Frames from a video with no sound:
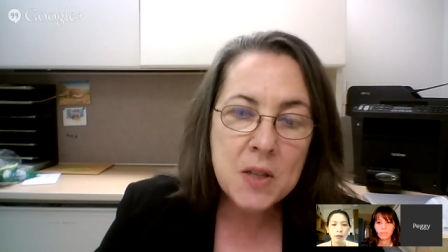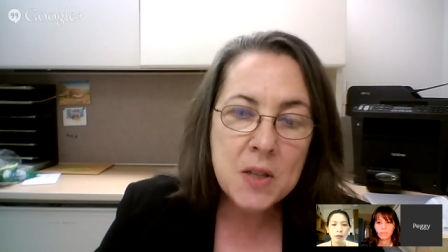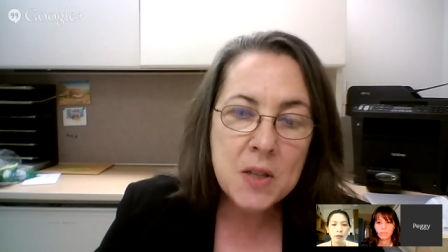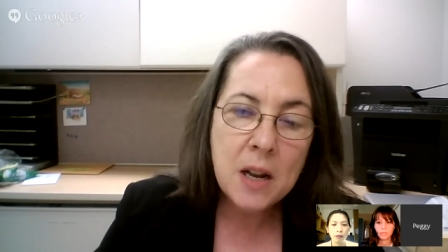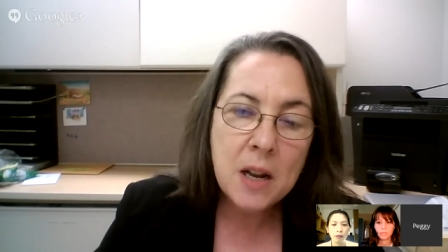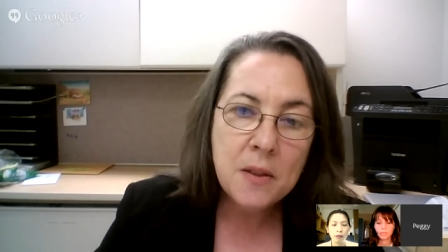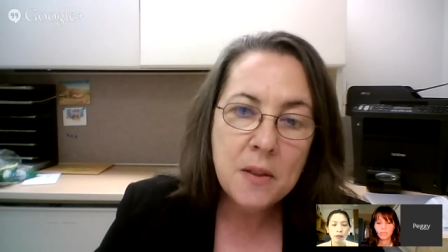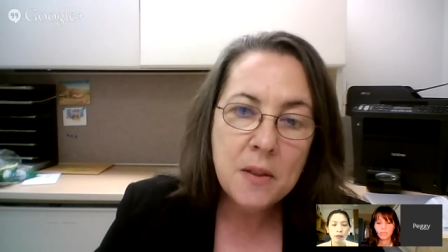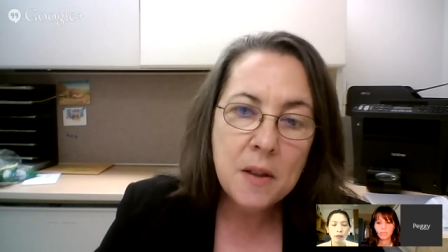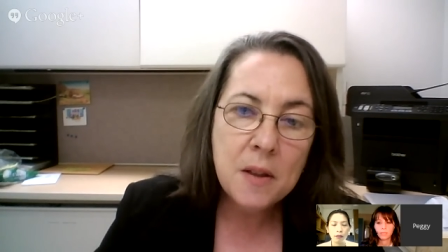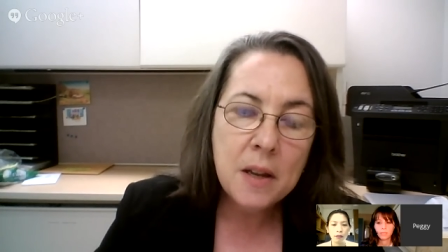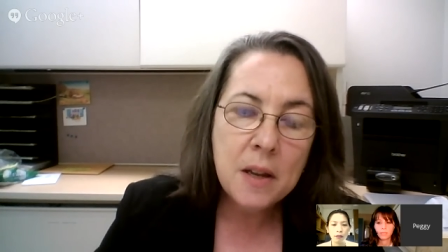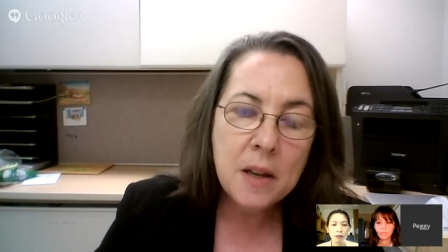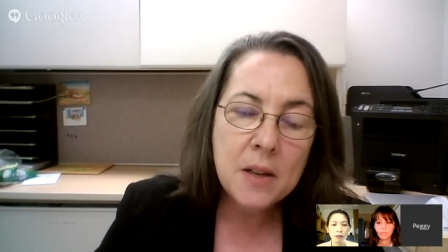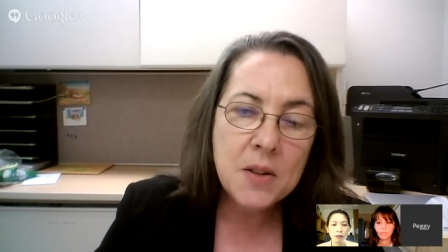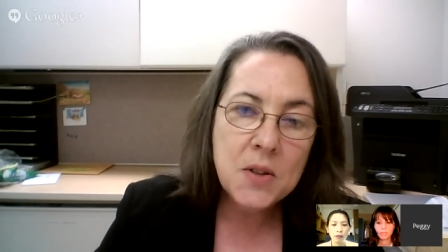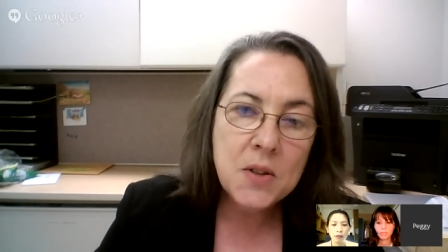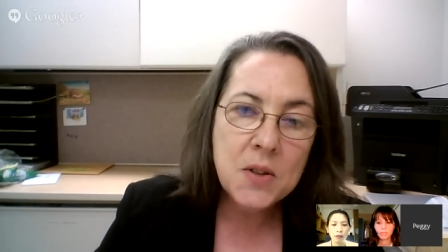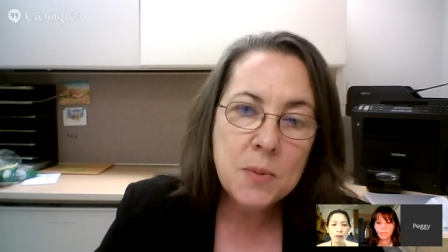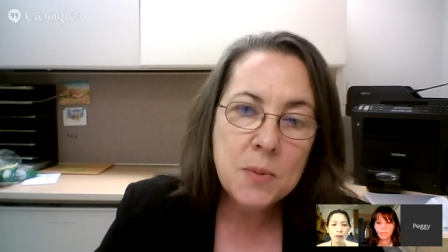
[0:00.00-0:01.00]
and I think
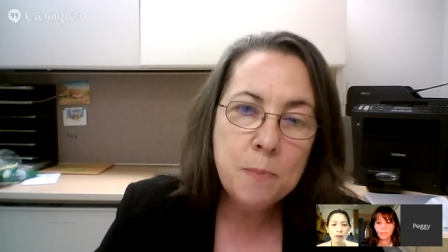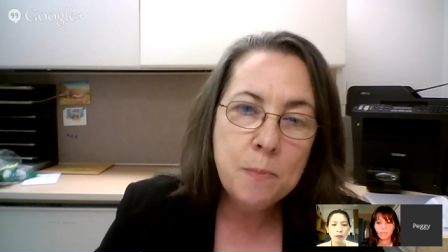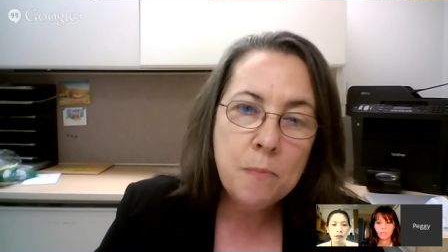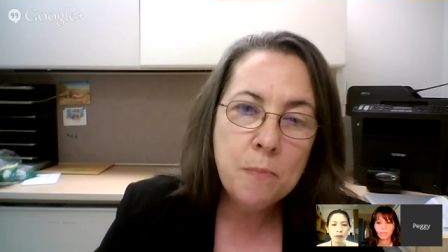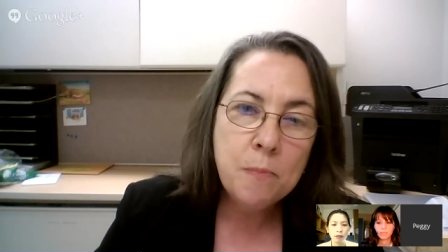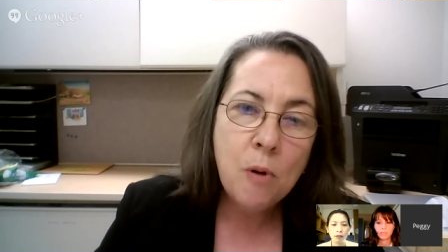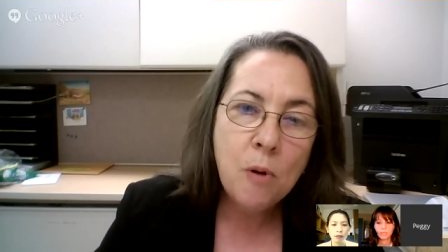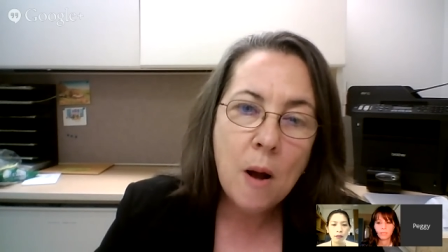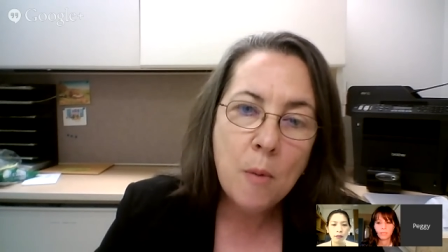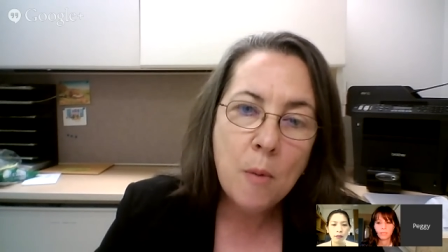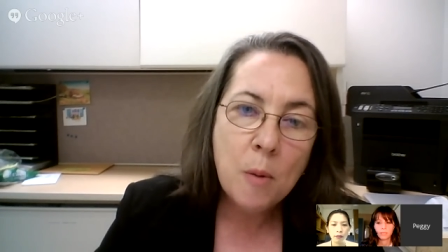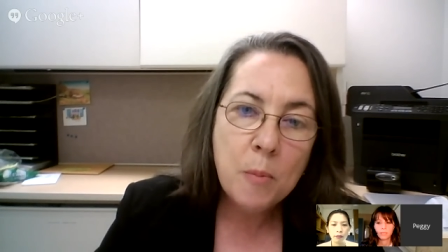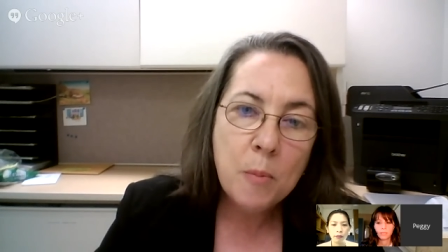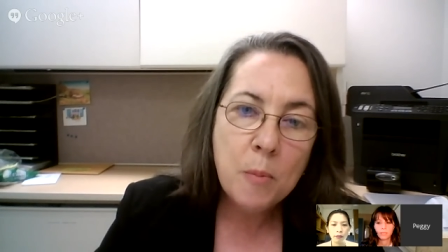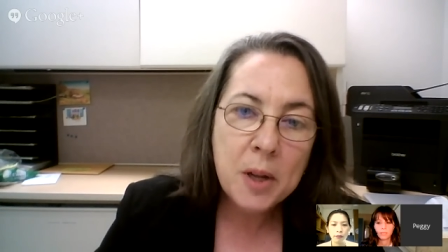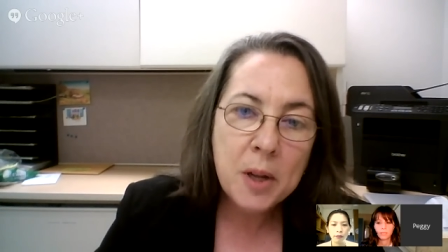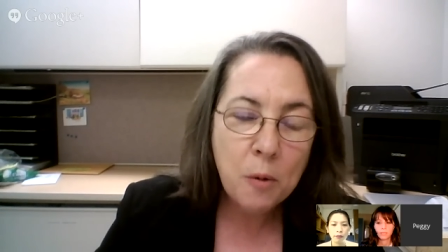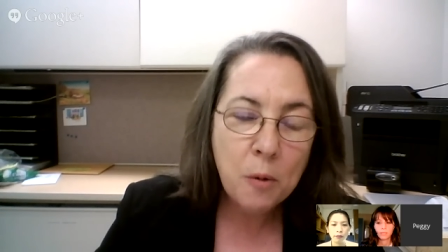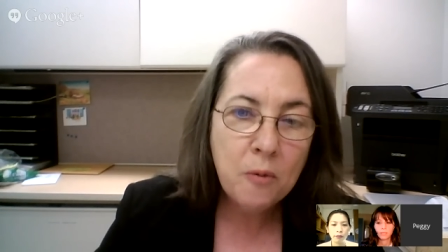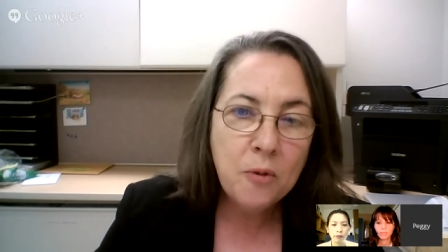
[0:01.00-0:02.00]
it's
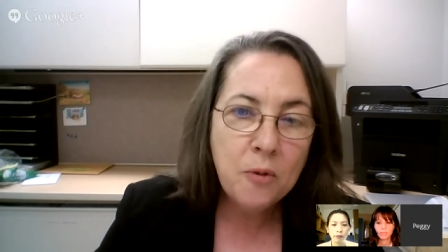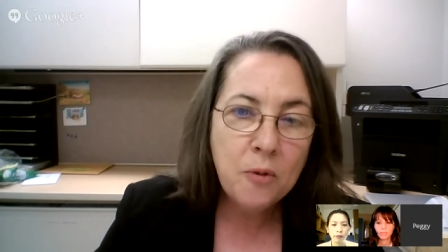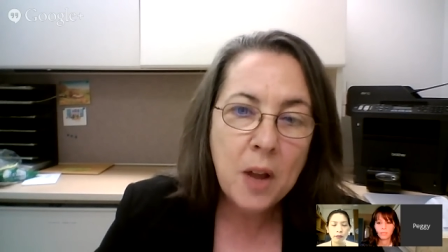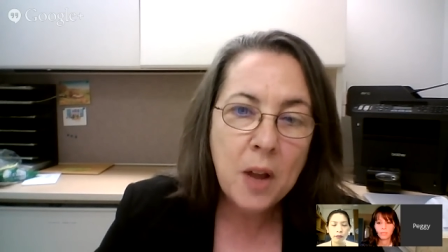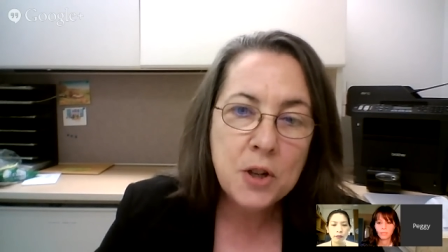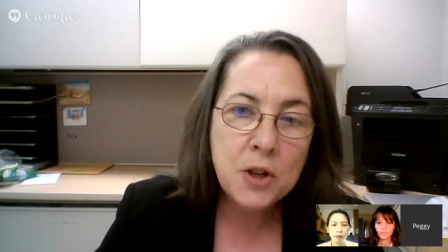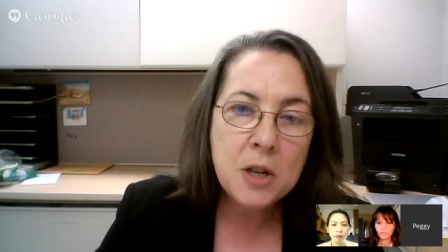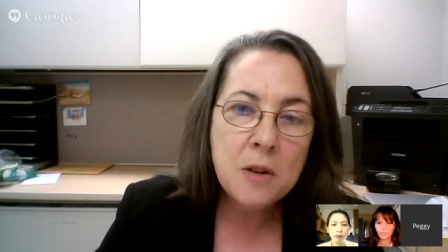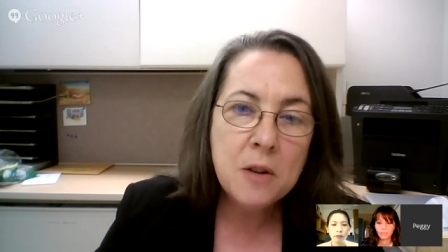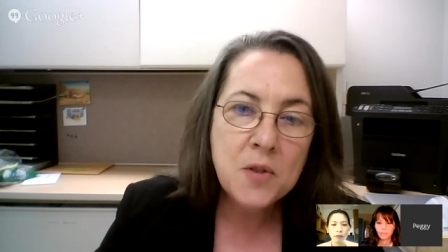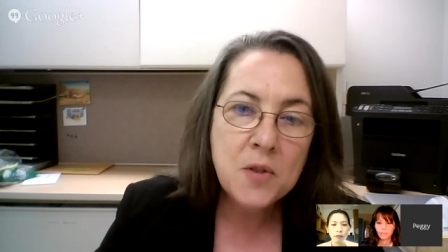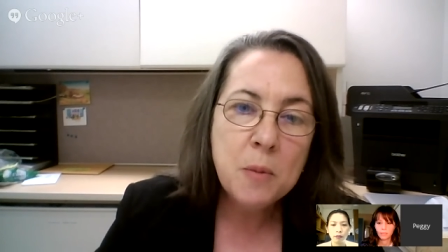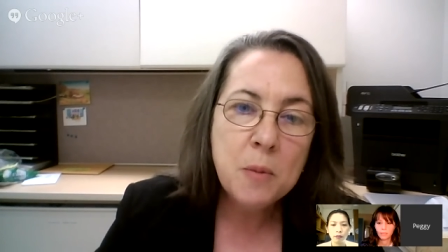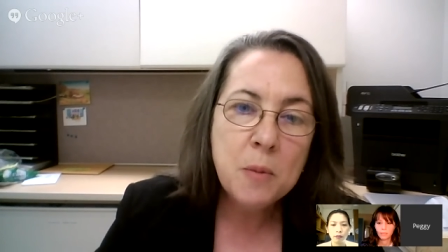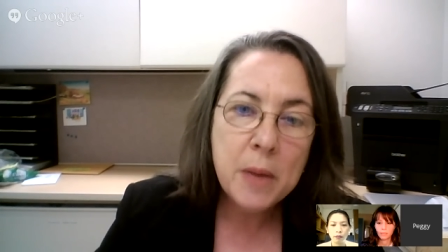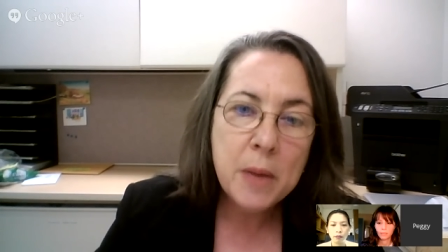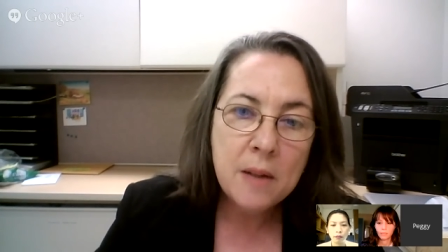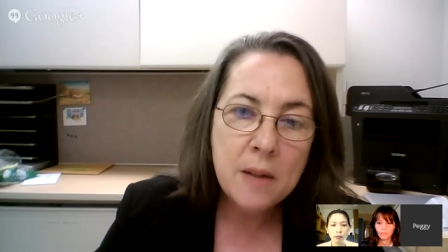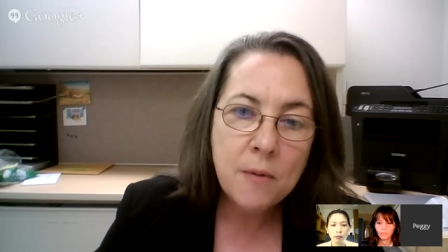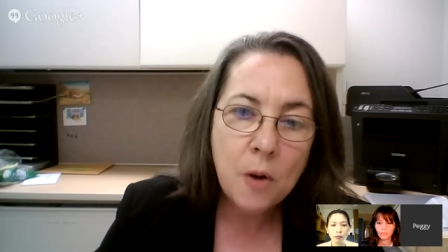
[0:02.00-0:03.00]
probably a reflection of so
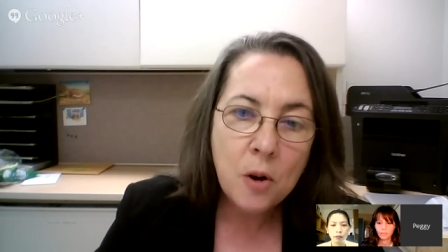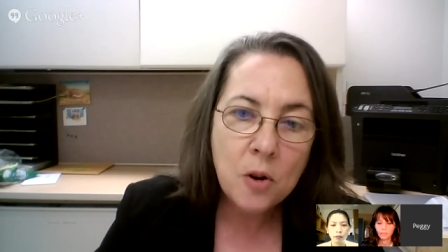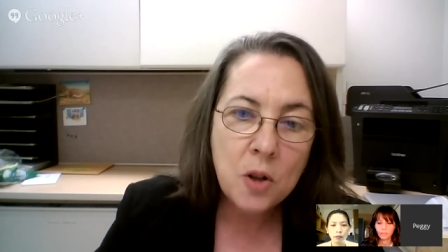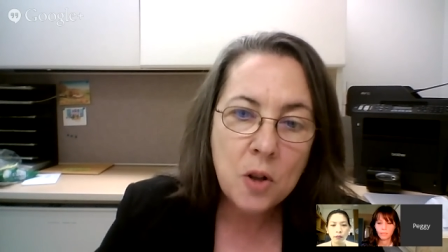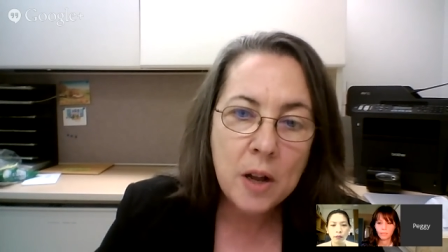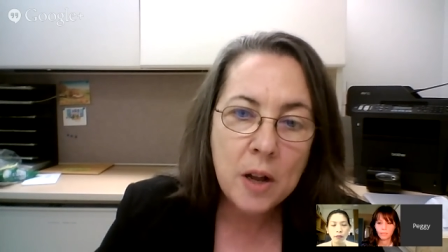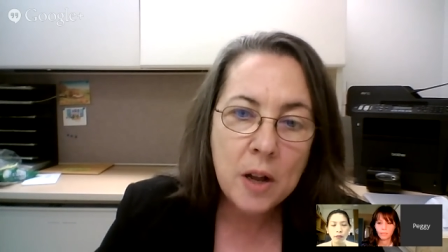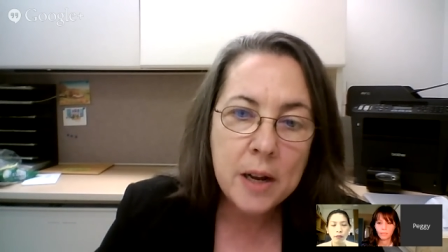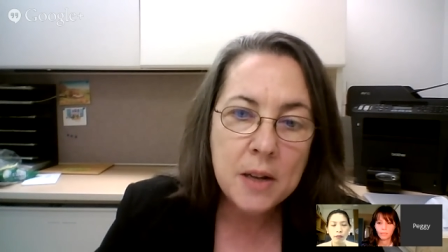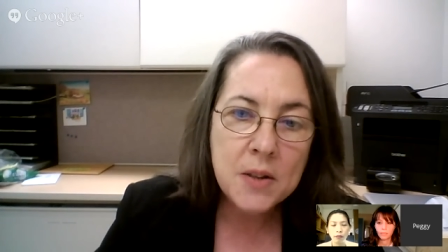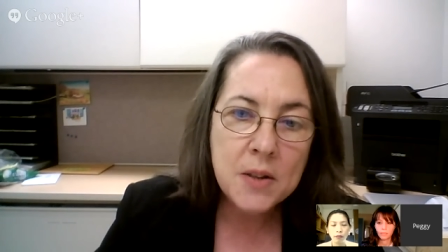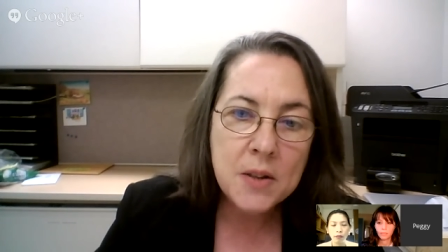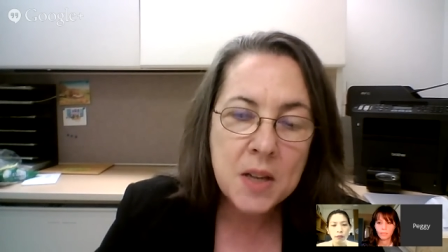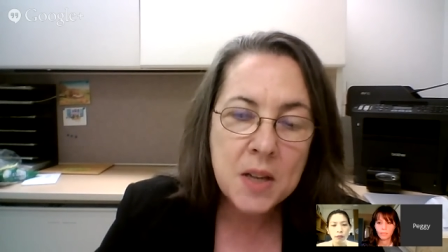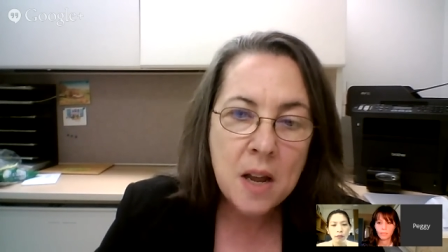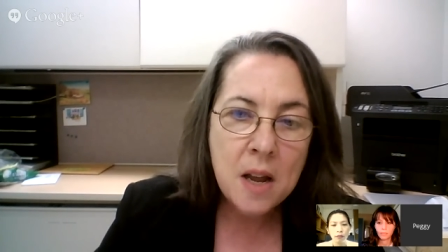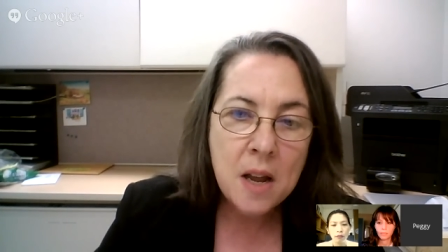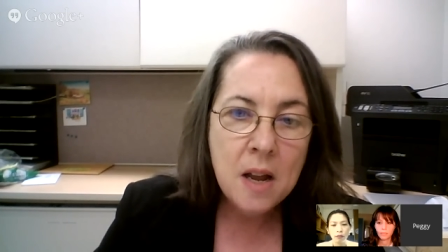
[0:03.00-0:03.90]
many of our clients